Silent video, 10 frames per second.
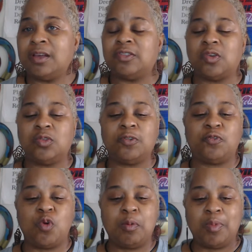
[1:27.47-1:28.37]
So the
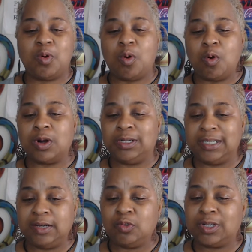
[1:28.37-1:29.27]
formal or
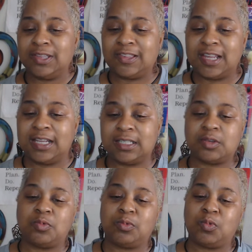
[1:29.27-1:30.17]
legal consent
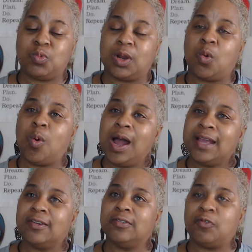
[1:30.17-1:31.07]

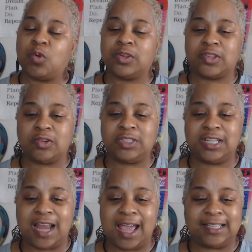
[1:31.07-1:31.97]
required for
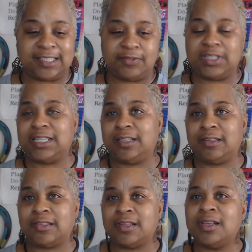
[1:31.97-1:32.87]
certain
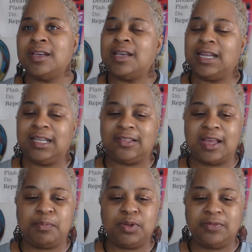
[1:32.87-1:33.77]
activities. An
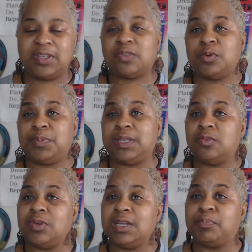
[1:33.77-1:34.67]
example of this would be
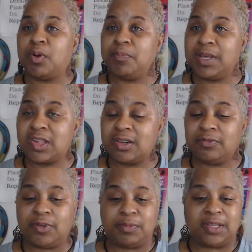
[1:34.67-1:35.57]
you need permission
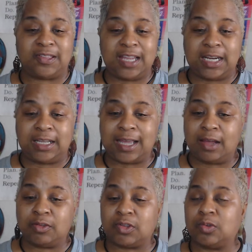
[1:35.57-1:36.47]
from the city
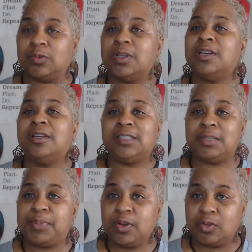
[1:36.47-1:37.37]
council
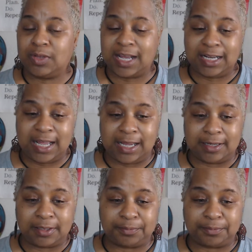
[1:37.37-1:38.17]
to build on that land.